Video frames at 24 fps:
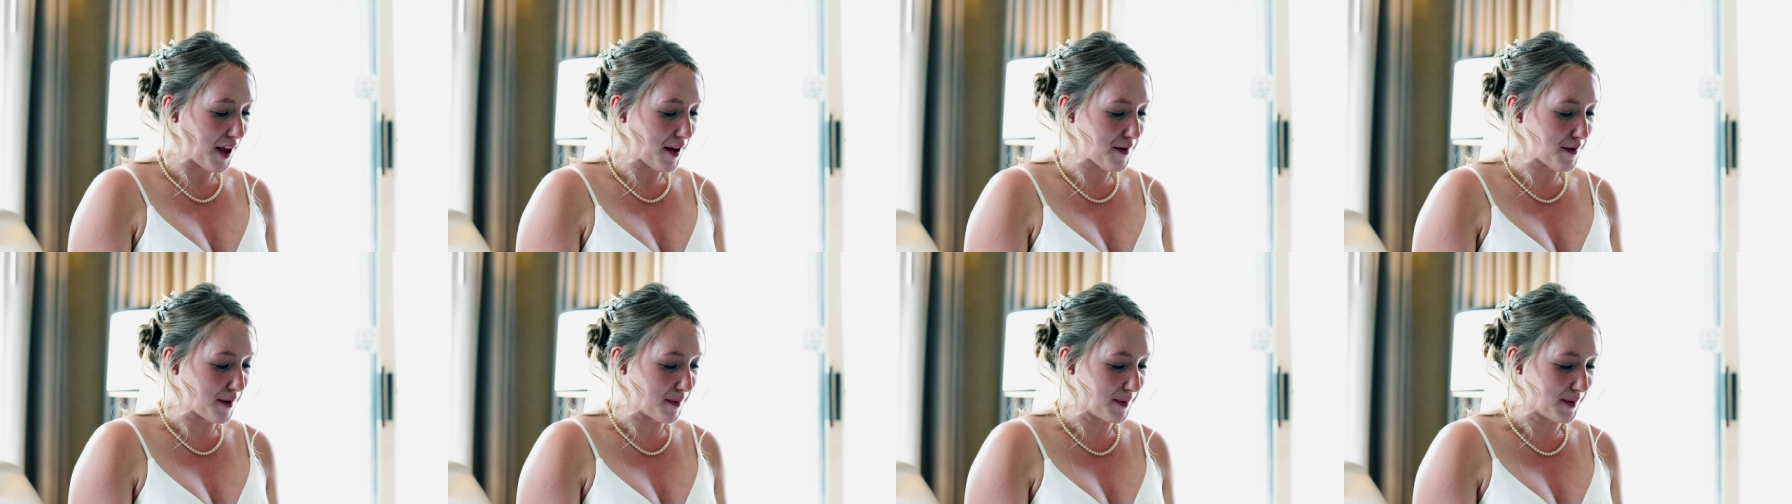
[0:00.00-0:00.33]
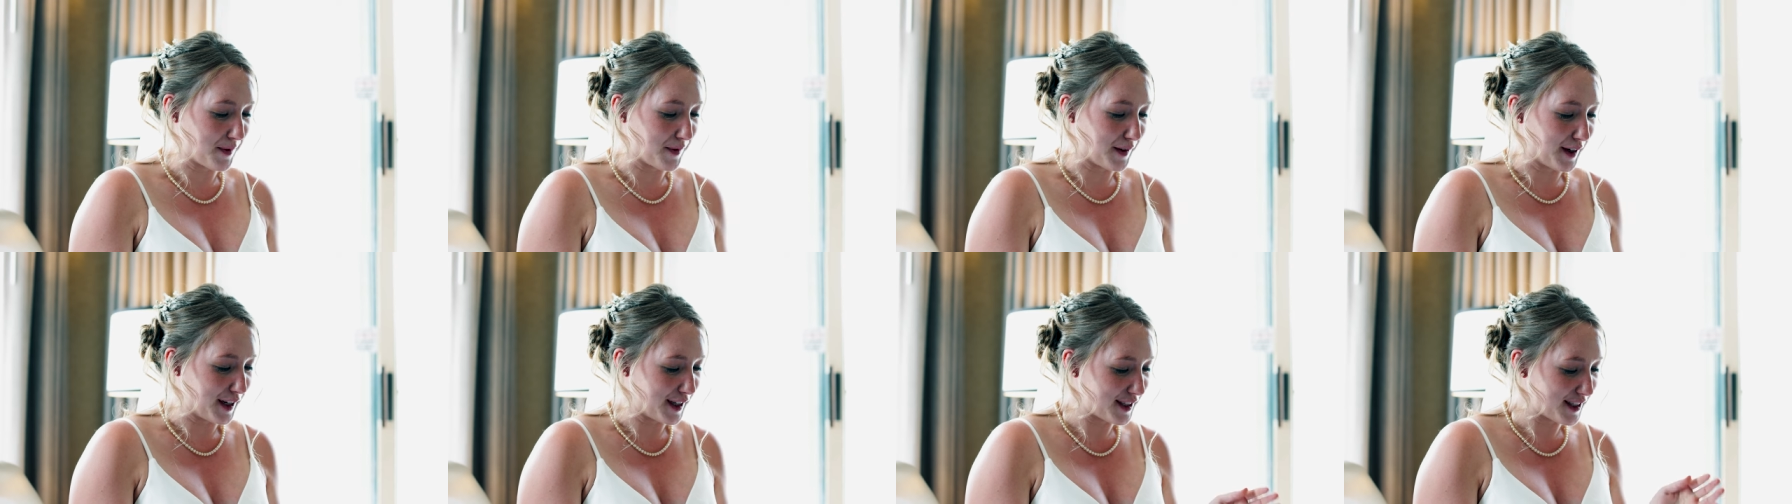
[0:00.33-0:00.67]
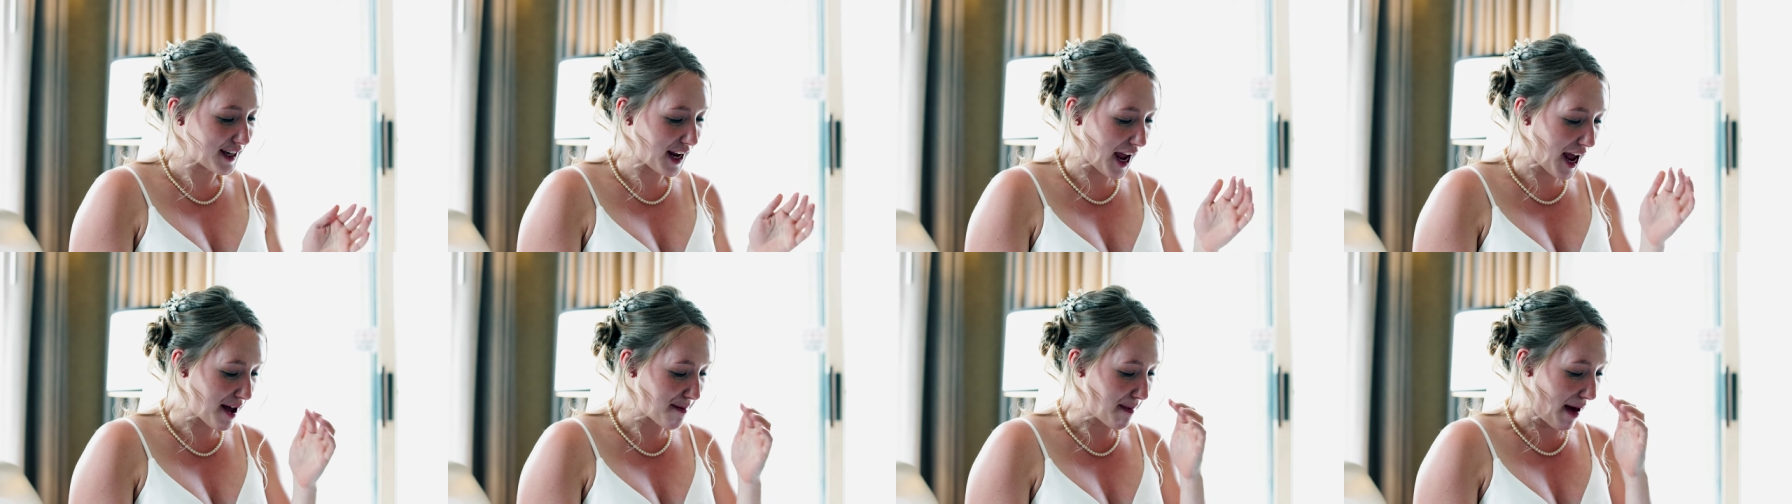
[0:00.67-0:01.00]
From the first
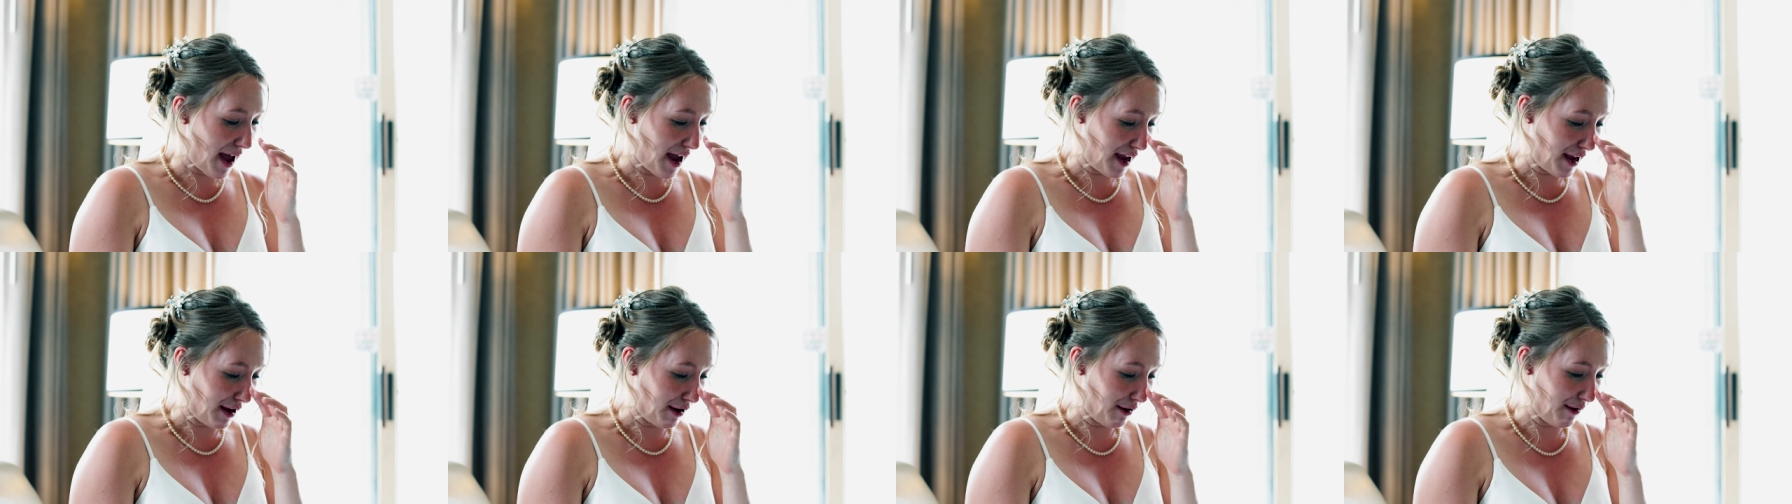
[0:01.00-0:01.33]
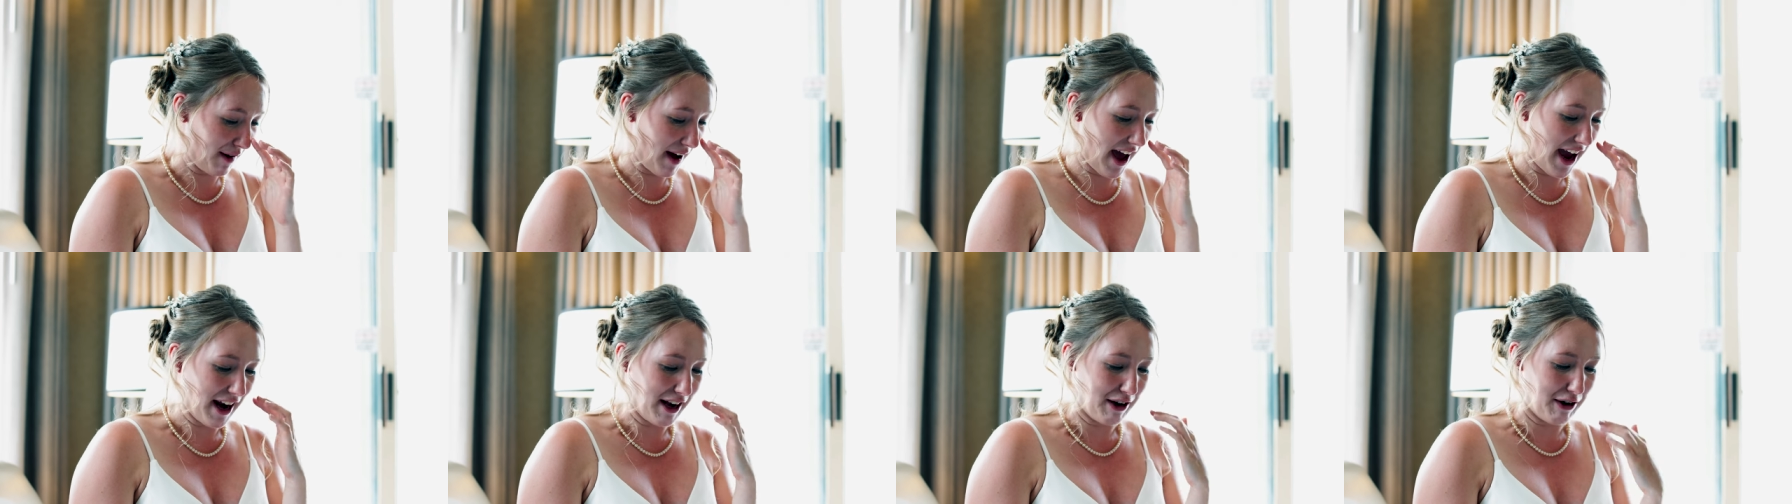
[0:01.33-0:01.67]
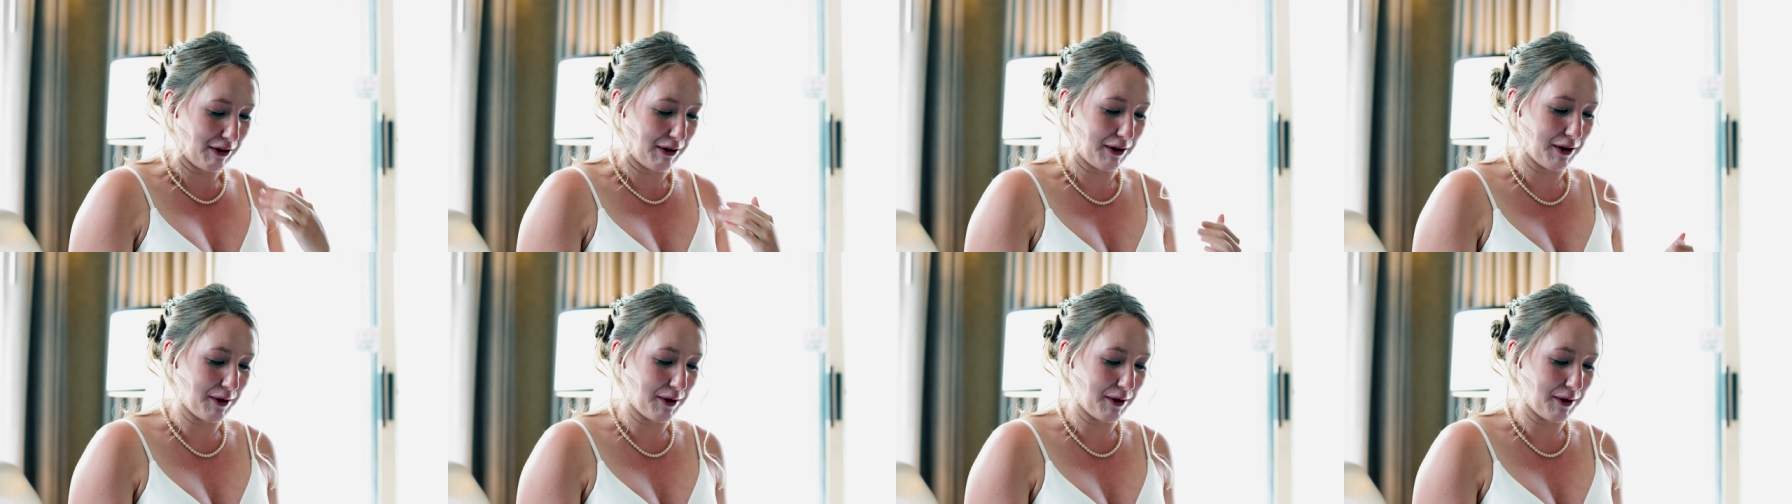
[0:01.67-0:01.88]
day I met you, I knew